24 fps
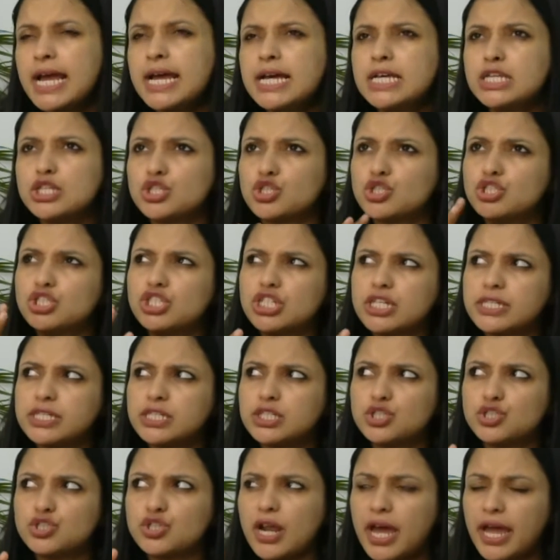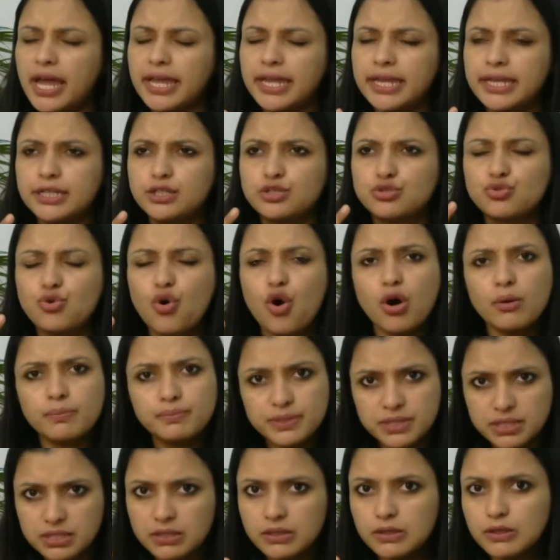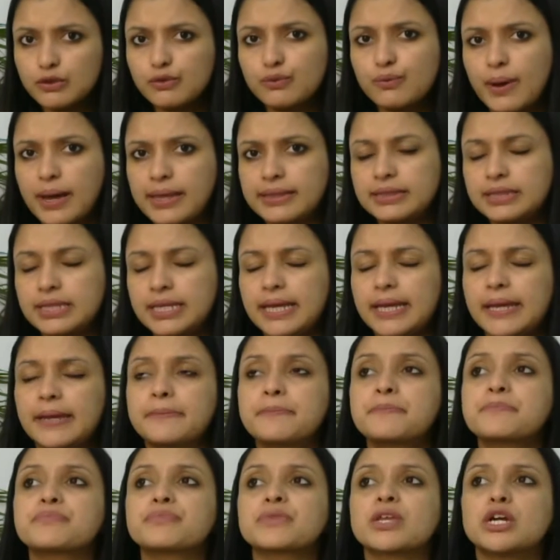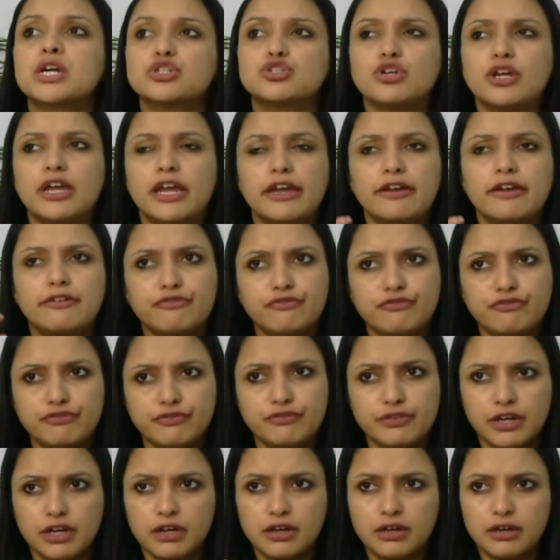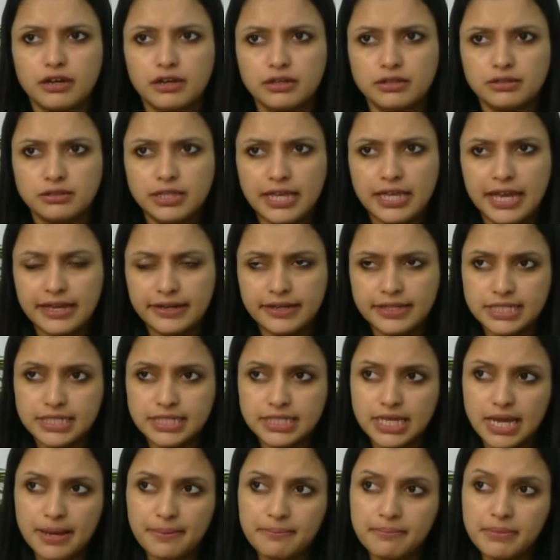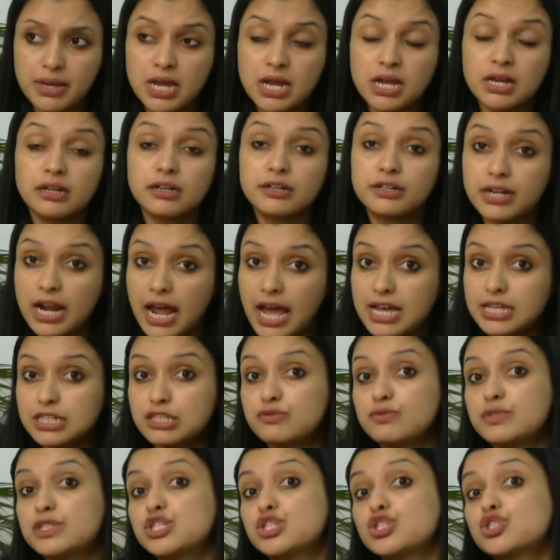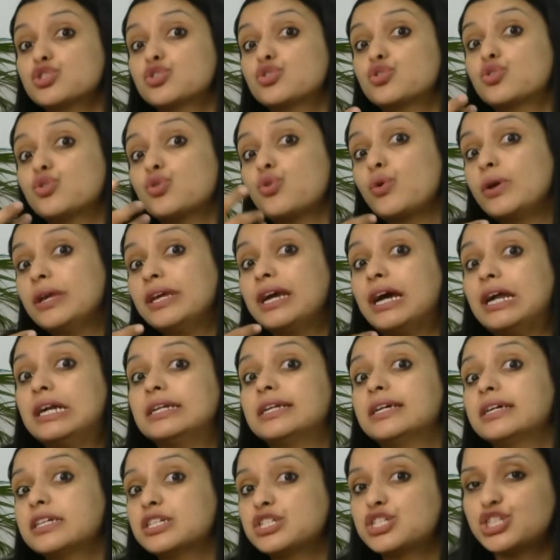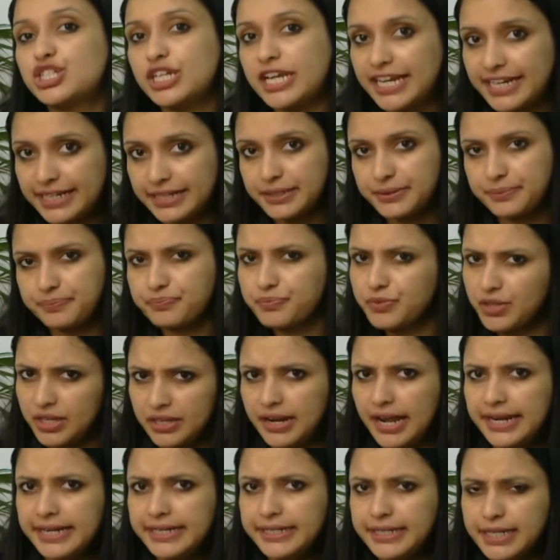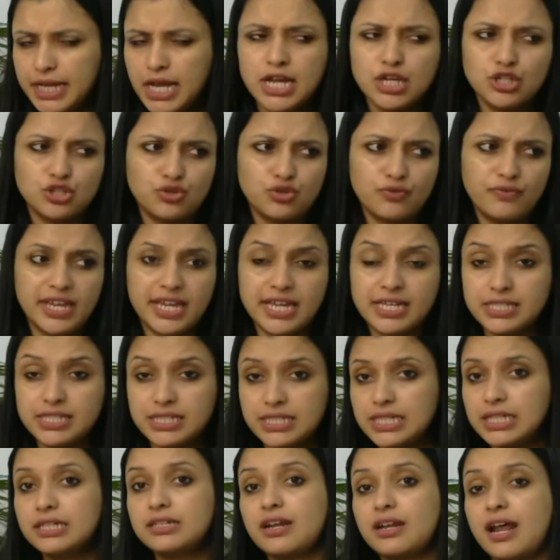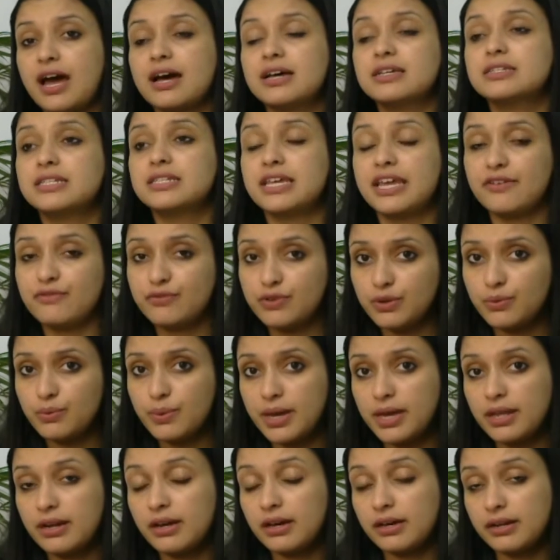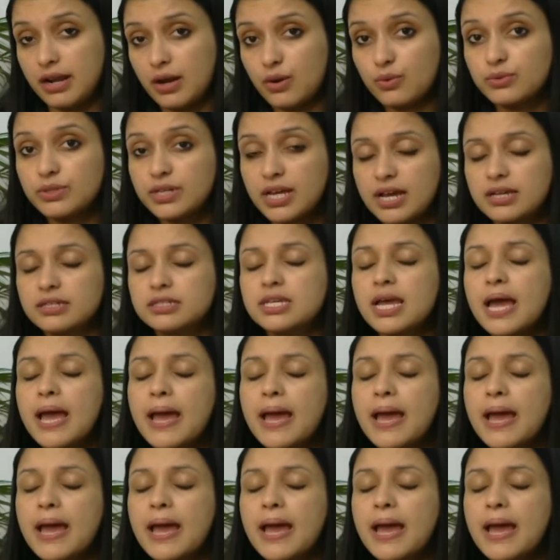So just try to observe one thing. So if there is some grass which is growing under a shade, right? So we can see grass everywhere around us,